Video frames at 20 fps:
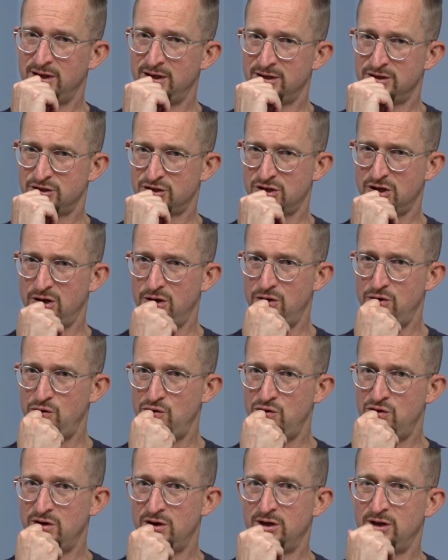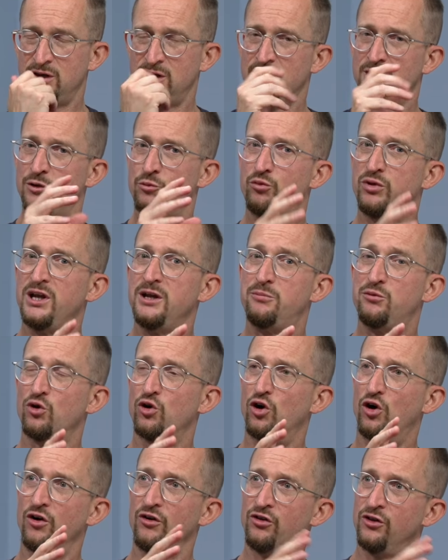So people
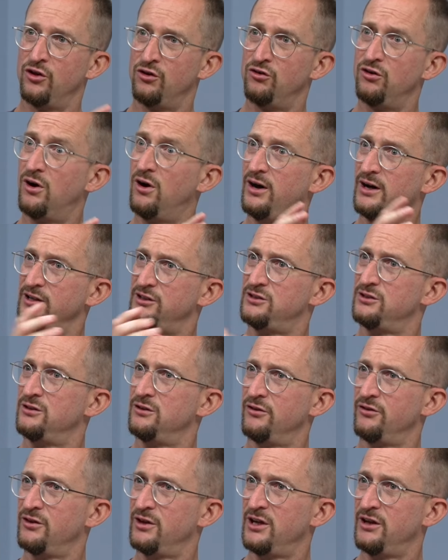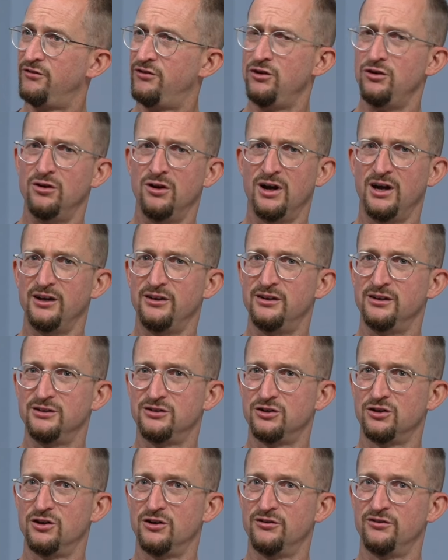on the right and on the, if you like, the
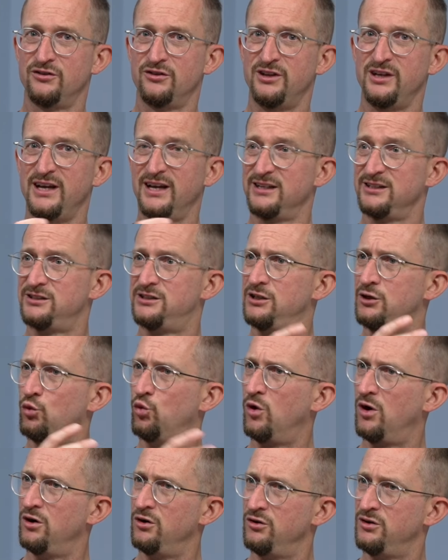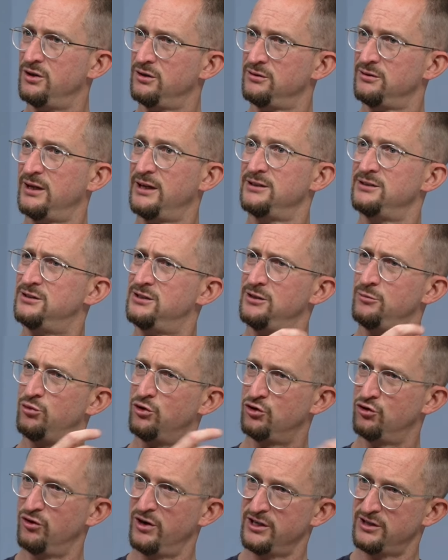sort of the anti-woke,
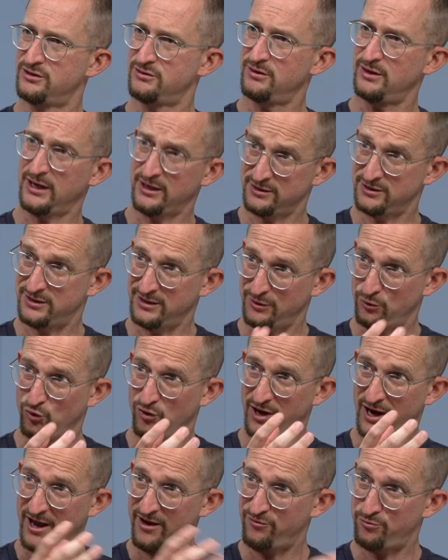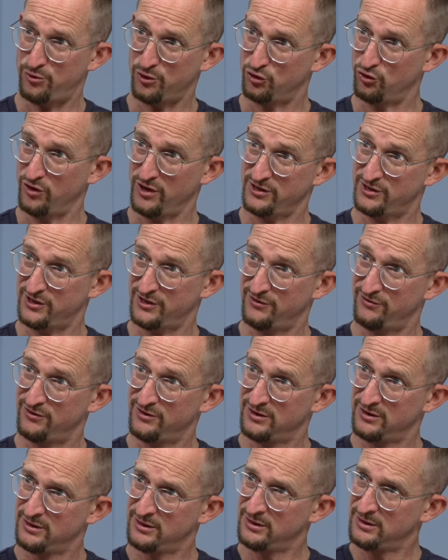anti-left progressive
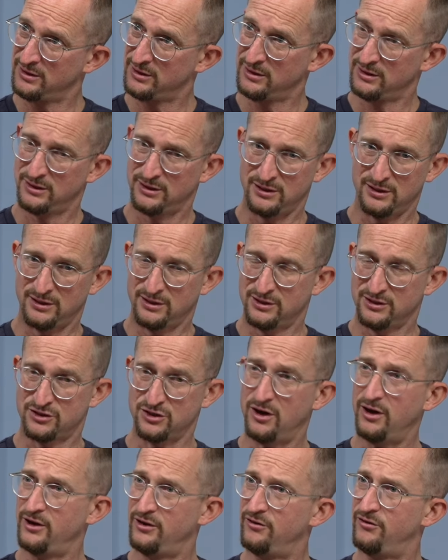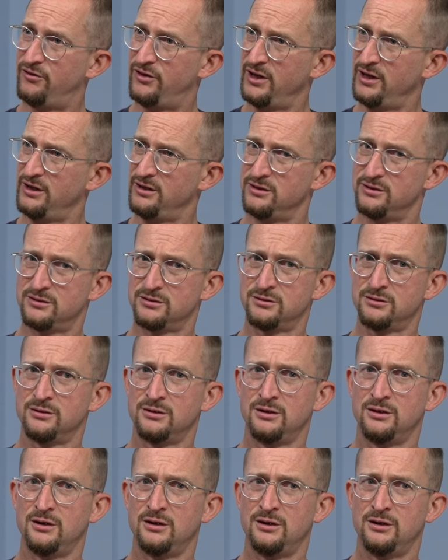side of things
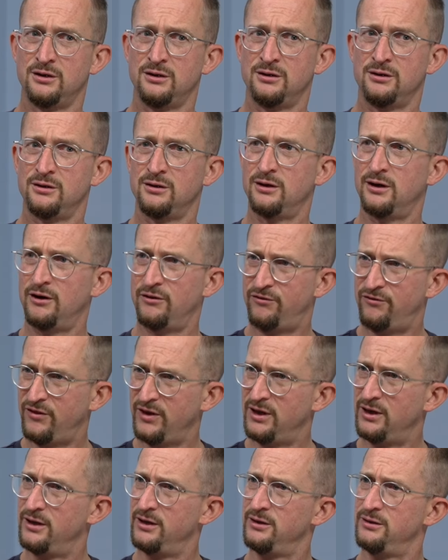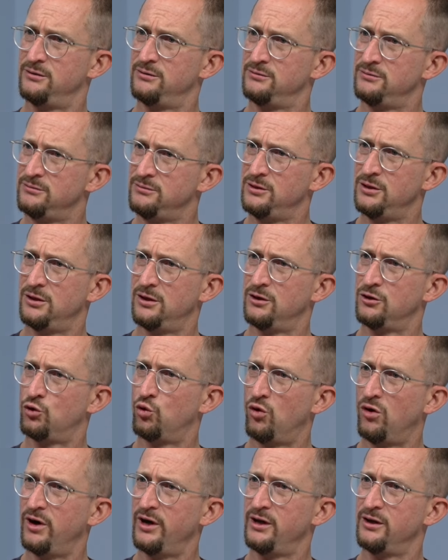are feeling,
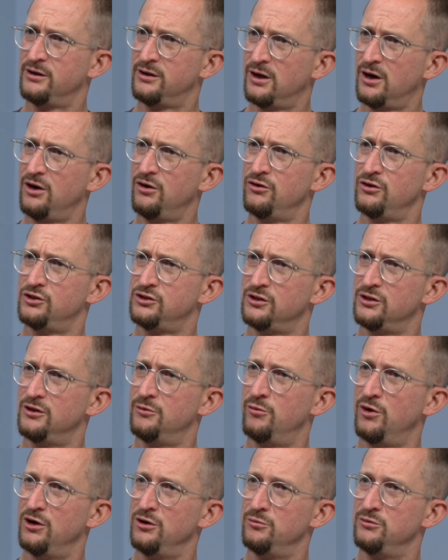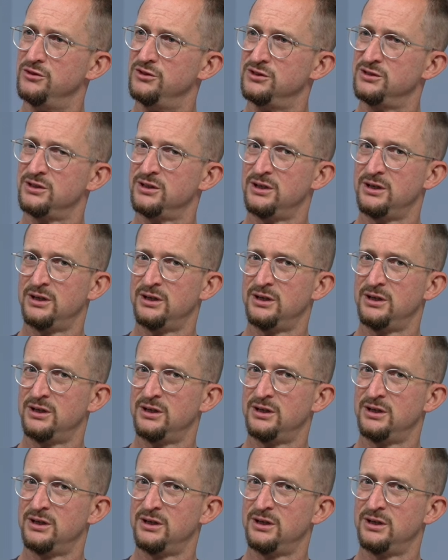quite encouraged at the moment.